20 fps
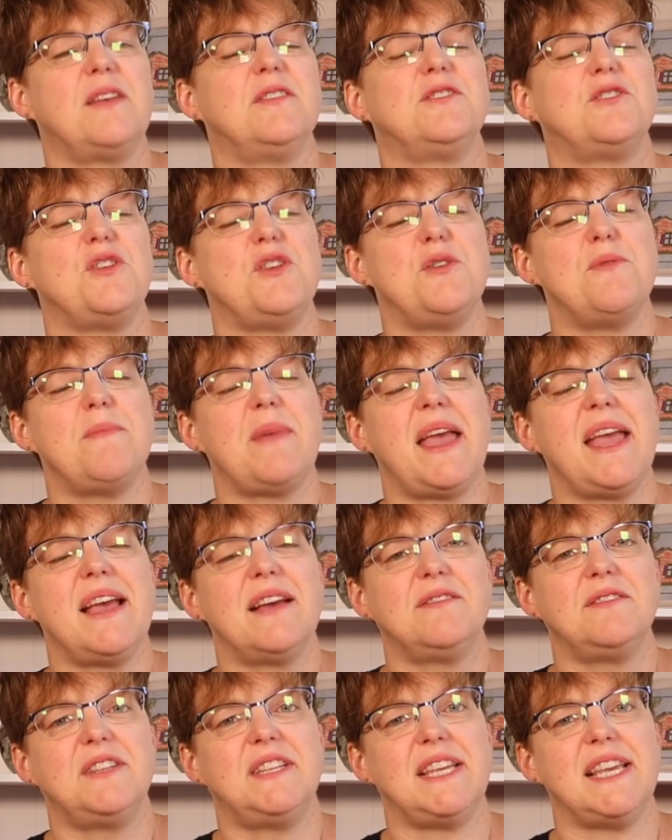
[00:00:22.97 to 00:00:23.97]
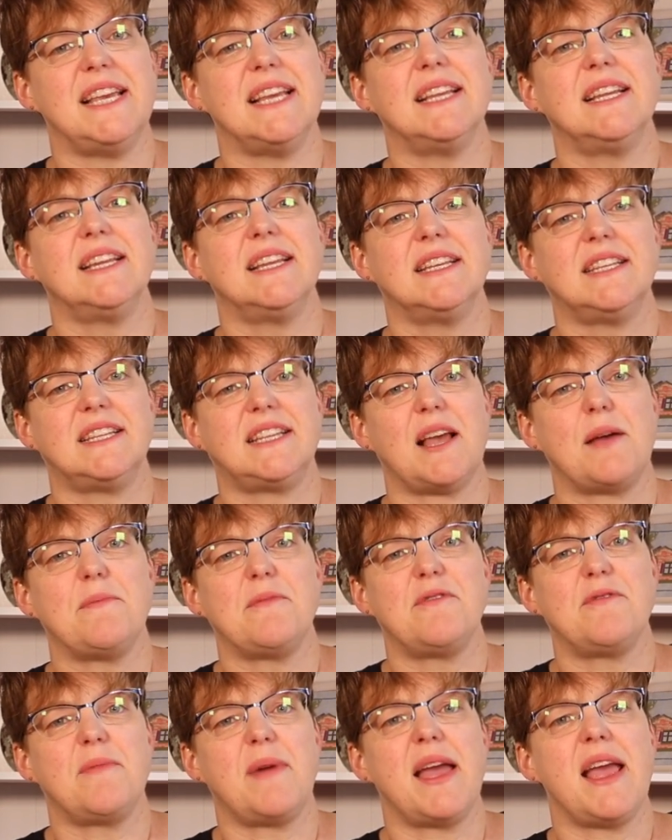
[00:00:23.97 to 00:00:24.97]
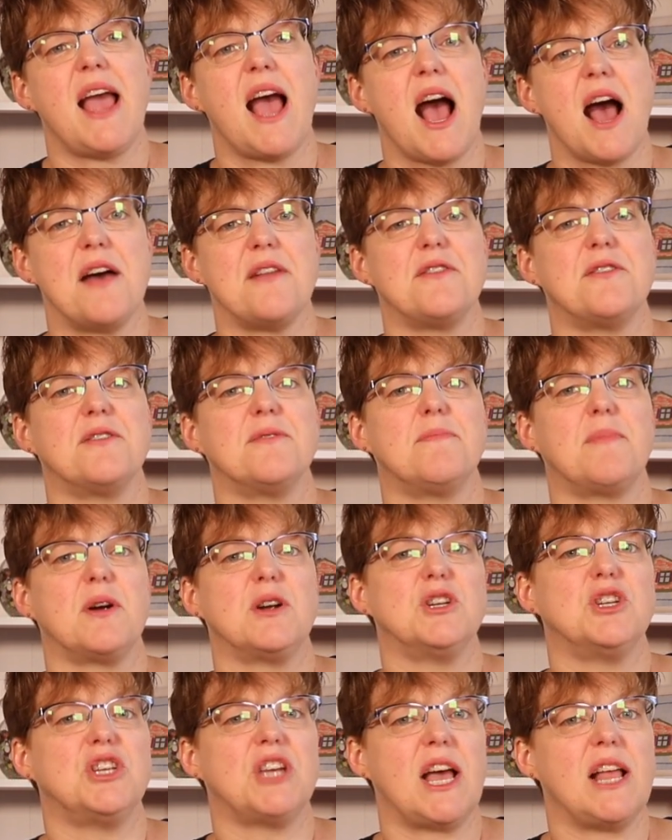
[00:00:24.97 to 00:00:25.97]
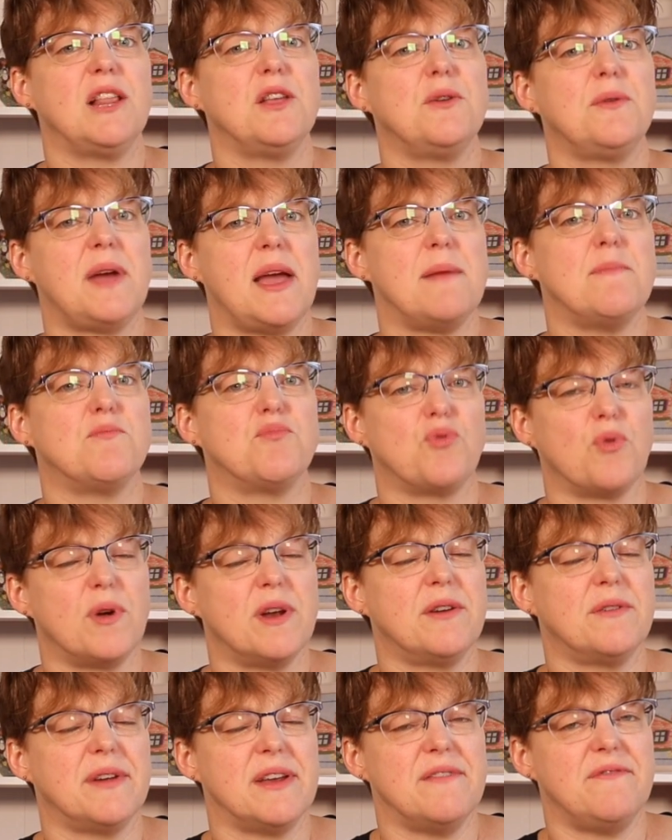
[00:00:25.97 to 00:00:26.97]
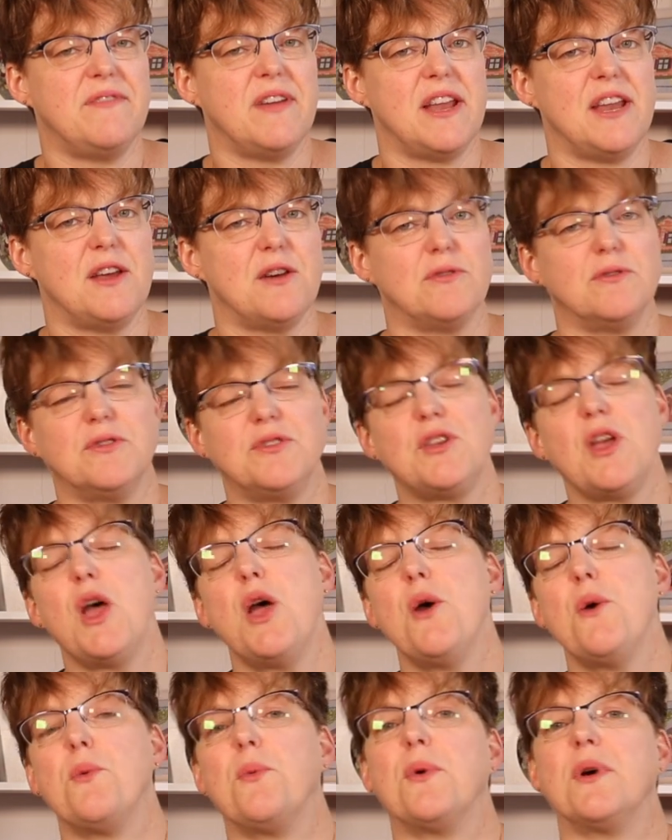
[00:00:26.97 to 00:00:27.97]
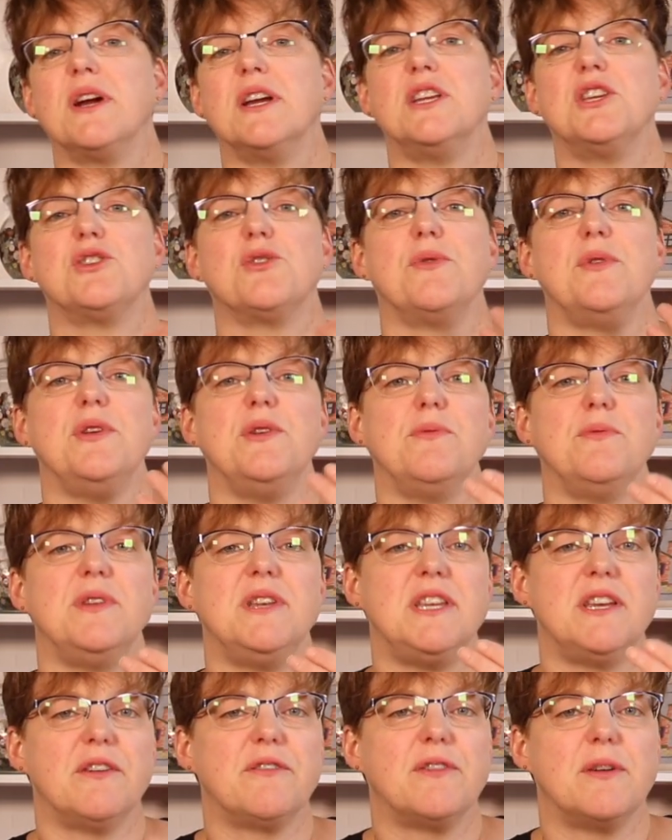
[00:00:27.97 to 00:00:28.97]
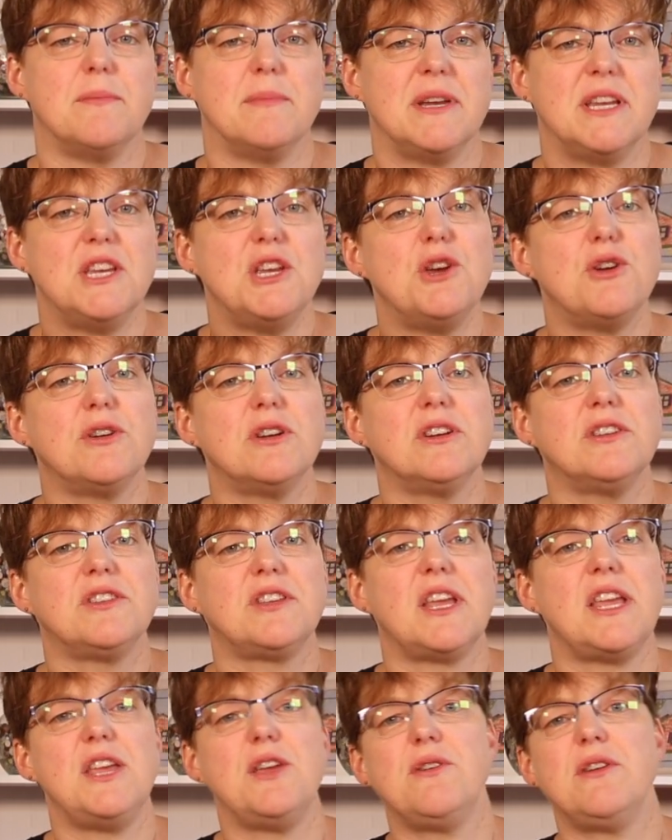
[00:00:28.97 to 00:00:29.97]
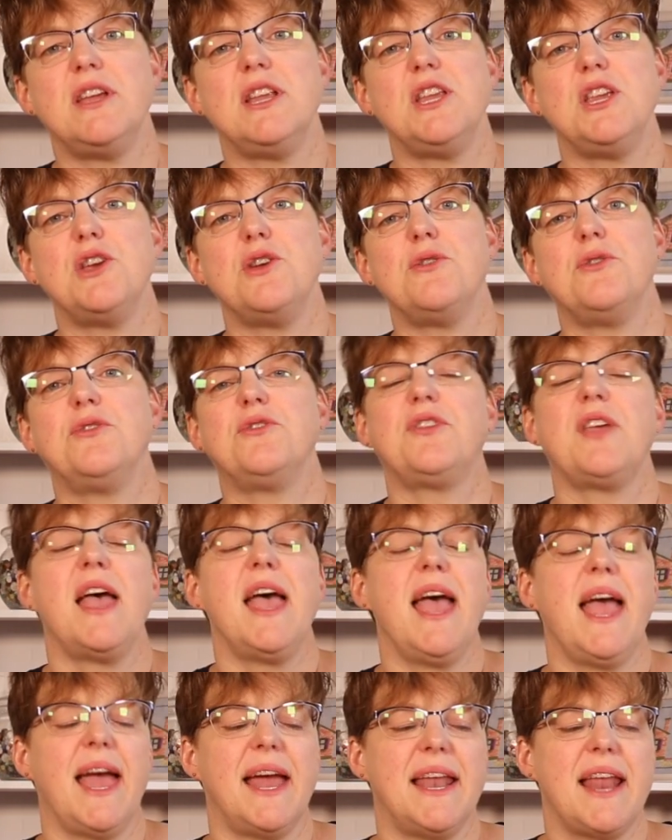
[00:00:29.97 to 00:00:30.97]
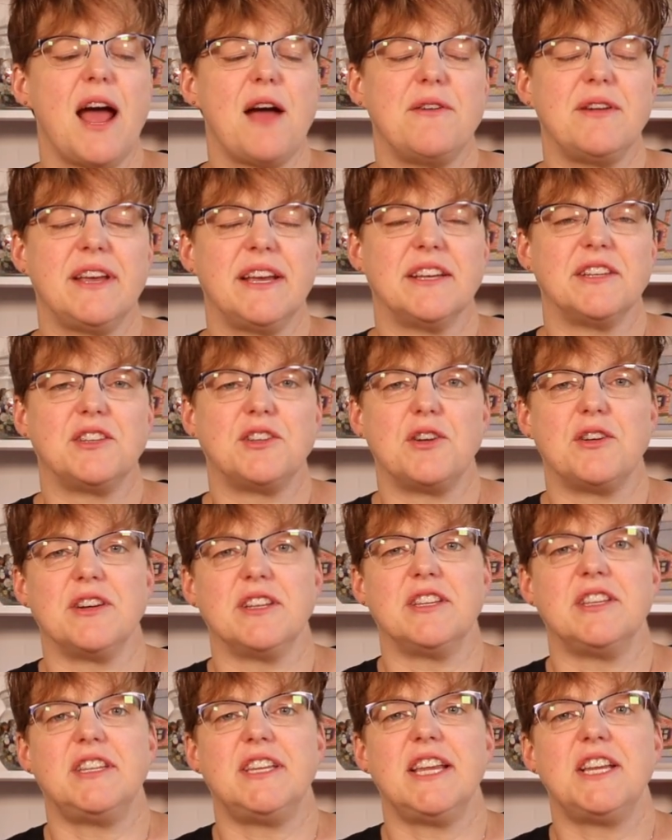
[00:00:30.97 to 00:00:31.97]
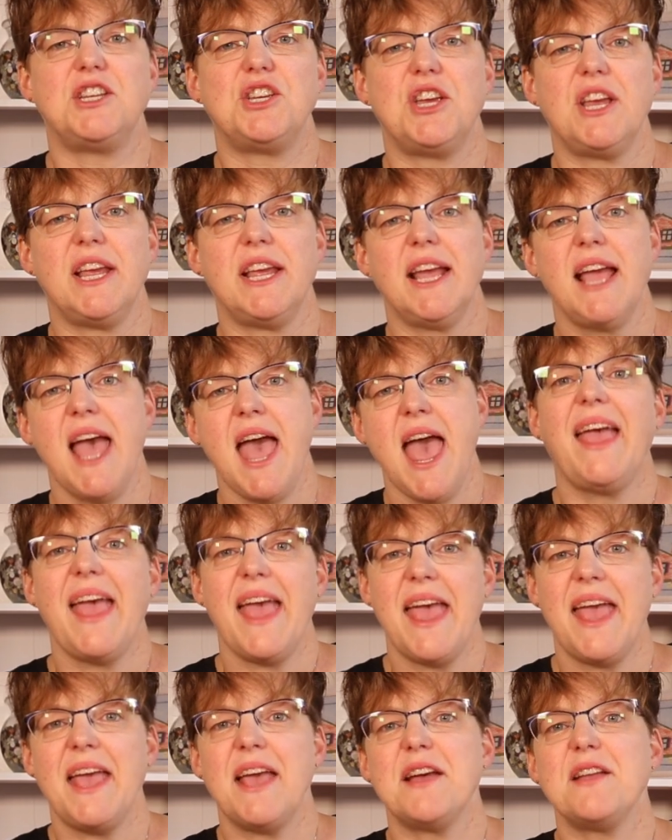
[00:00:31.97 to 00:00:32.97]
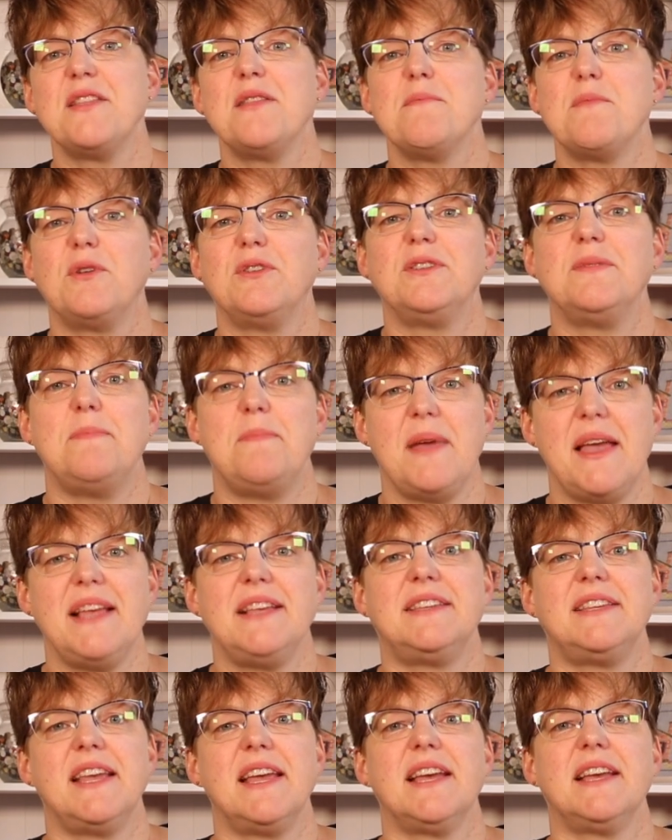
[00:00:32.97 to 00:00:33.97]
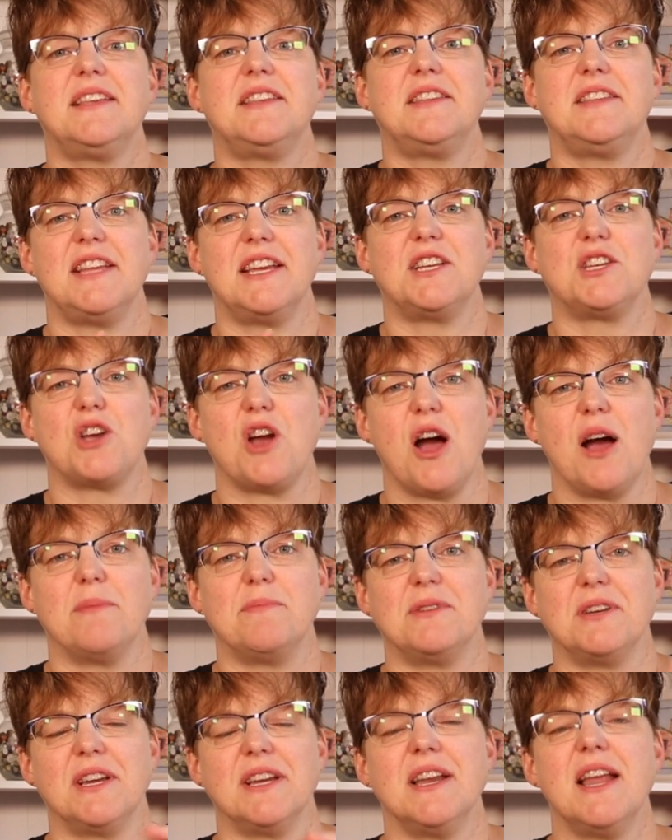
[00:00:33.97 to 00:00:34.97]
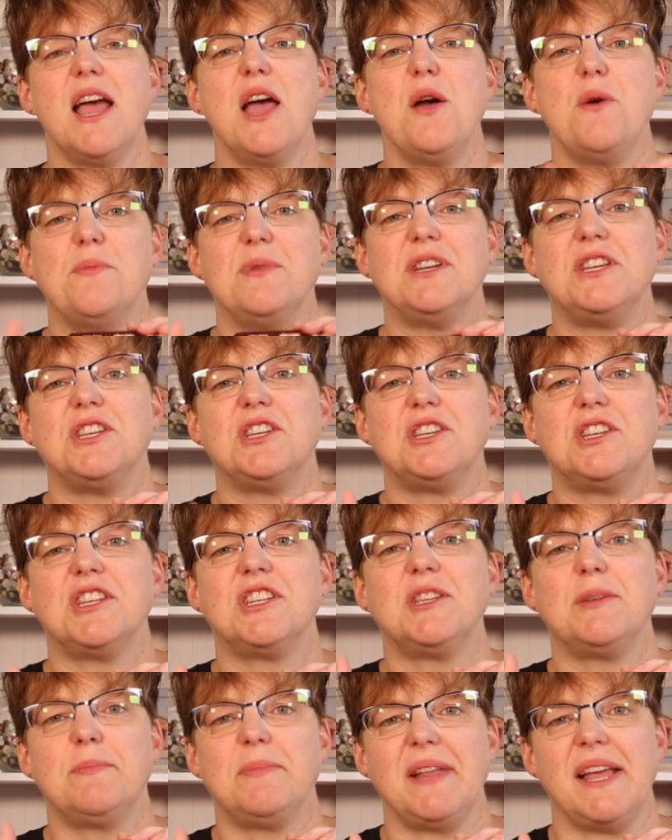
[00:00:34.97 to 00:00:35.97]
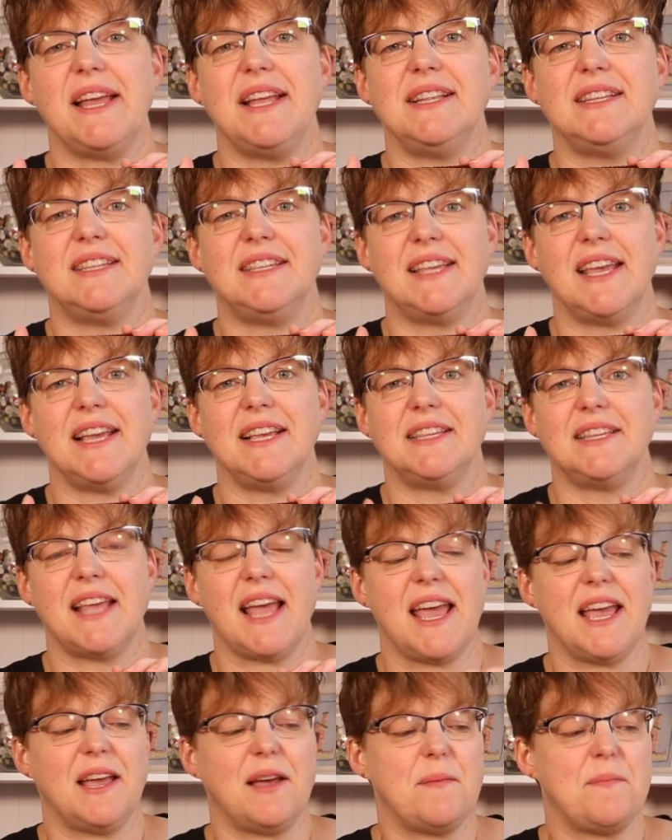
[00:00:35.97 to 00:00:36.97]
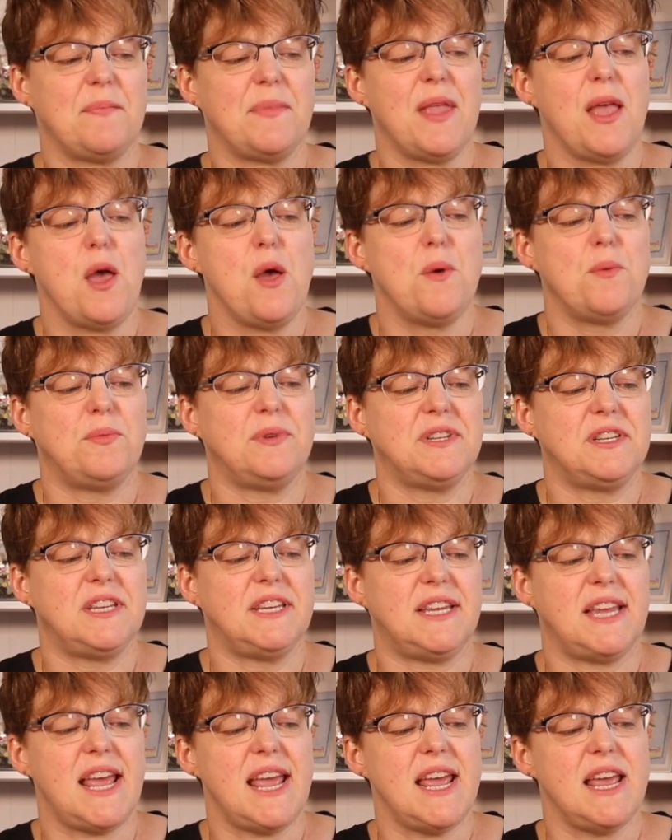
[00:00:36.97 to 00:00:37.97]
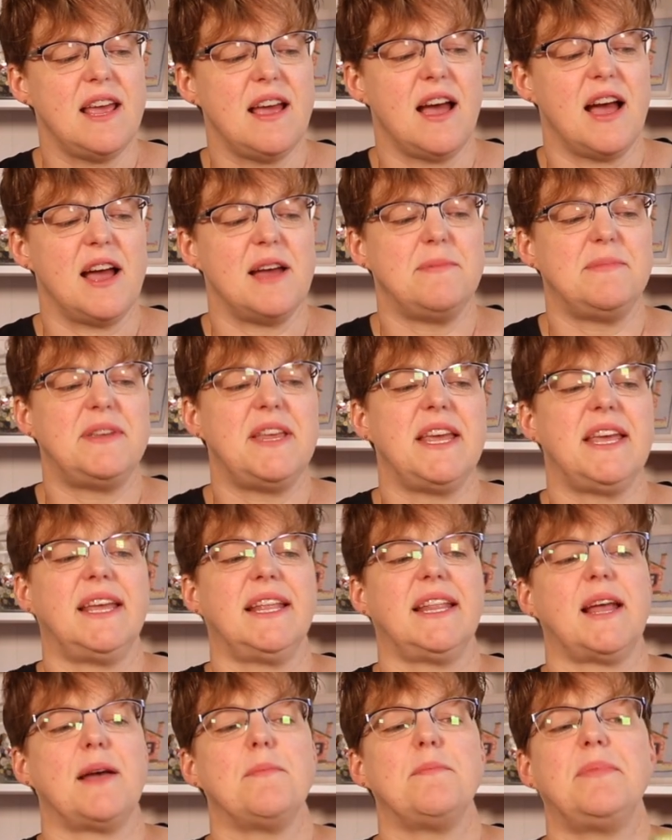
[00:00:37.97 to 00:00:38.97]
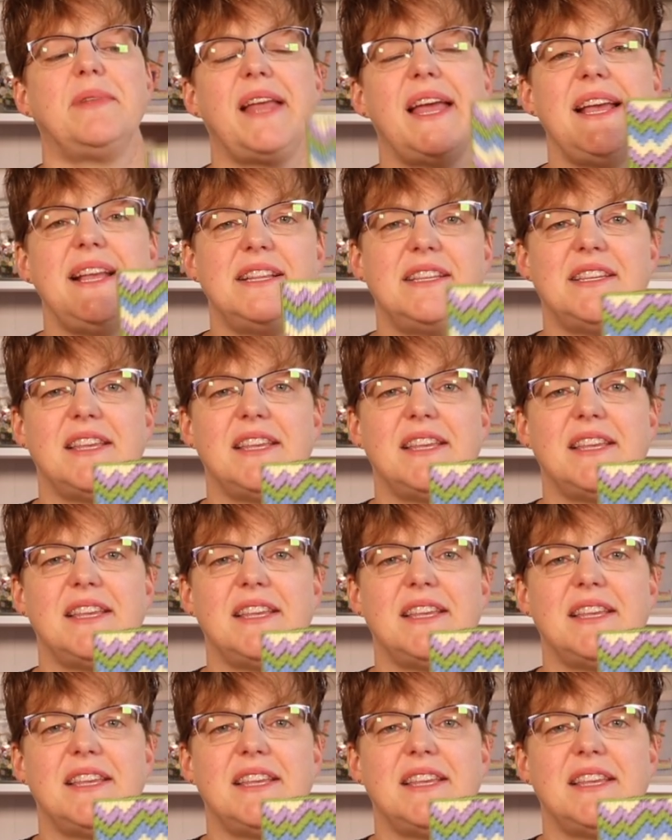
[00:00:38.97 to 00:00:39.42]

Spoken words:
So you may have seen some of my other Bargello embroidery videos where I show you different materials that you can use and how to get started stitching and the most basic stitch option, which is just a plain zigzag. Well, today I'm taking that plain